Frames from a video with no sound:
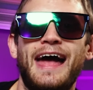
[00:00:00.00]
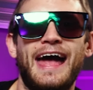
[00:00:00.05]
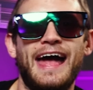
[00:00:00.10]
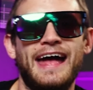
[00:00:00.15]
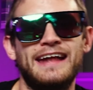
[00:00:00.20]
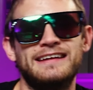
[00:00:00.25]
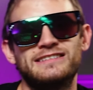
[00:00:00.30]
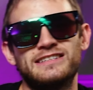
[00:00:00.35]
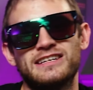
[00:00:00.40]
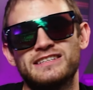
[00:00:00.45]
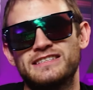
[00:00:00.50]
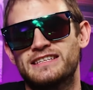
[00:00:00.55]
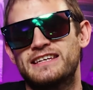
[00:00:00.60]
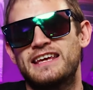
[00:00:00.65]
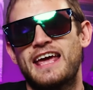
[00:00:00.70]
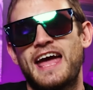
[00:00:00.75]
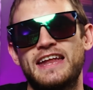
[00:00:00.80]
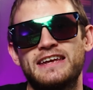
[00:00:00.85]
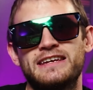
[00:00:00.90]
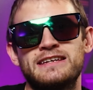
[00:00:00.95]
and just
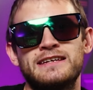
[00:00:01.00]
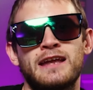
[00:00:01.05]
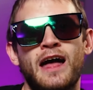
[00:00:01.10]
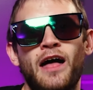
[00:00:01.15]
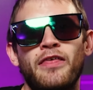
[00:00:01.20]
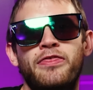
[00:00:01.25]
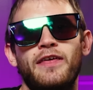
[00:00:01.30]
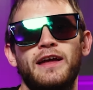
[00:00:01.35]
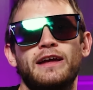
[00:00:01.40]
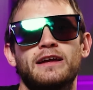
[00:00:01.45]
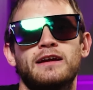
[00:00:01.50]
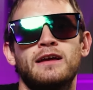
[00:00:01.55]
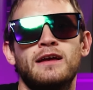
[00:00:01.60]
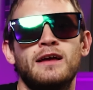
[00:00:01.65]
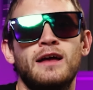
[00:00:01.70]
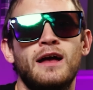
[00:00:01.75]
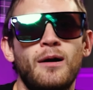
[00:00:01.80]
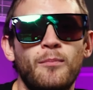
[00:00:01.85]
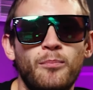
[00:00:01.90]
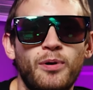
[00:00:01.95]
get nothing
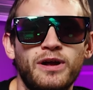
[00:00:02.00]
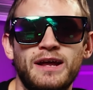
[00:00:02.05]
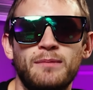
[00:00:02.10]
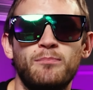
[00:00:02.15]
but